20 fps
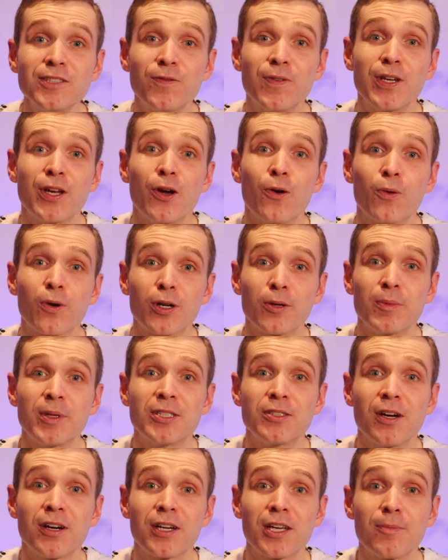video, we're going to
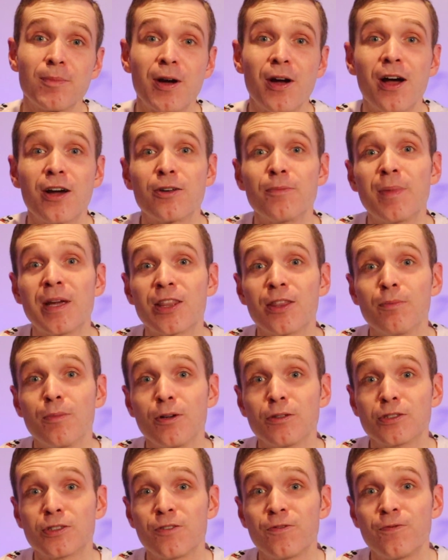be talking about how to make the
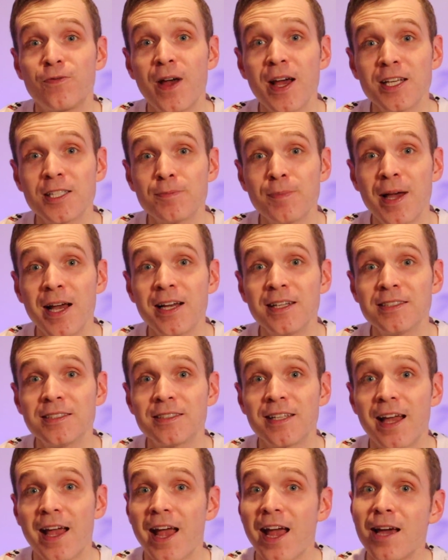most of
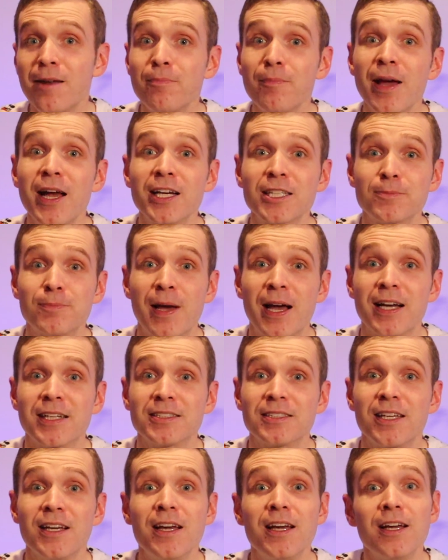Fastpass and
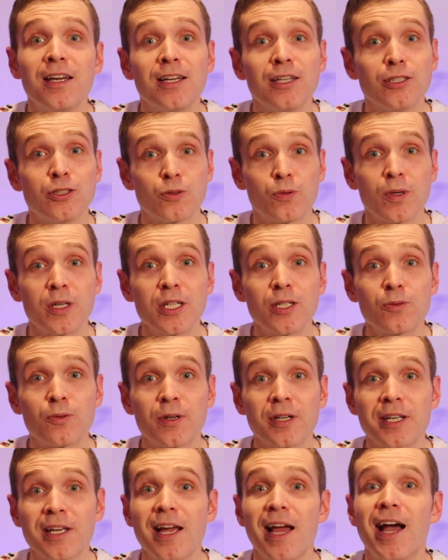MaxPass in
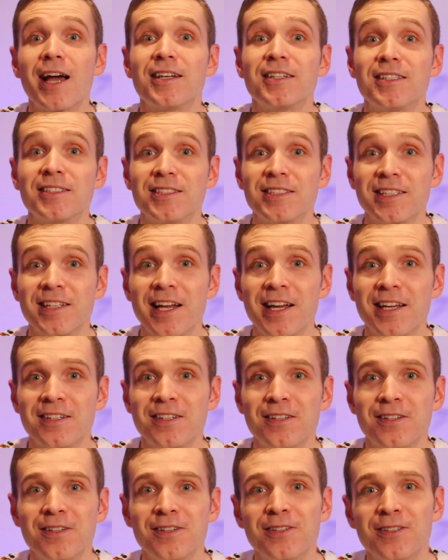2020 at
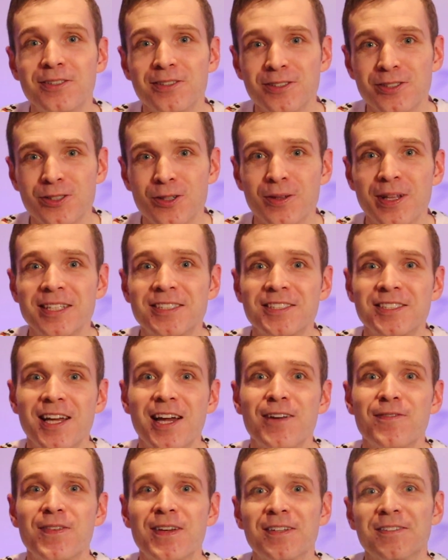Disneyland. So let's
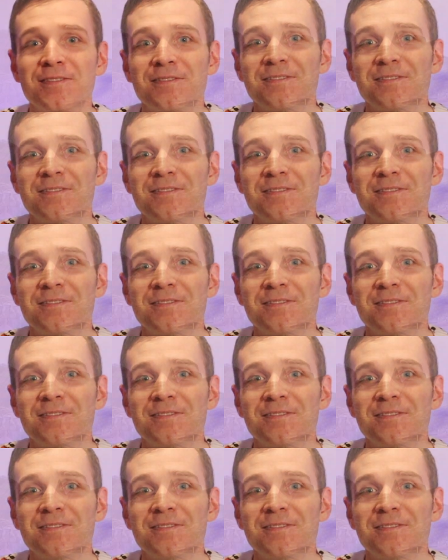dive in.